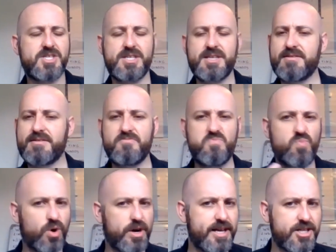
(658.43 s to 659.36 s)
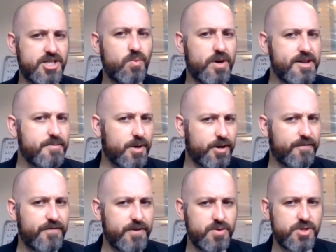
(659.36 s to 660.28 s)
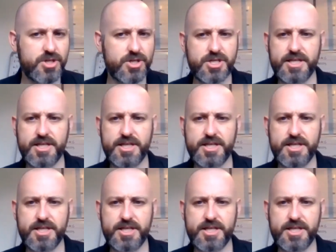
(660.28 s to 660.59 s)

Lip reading: She worries about her future.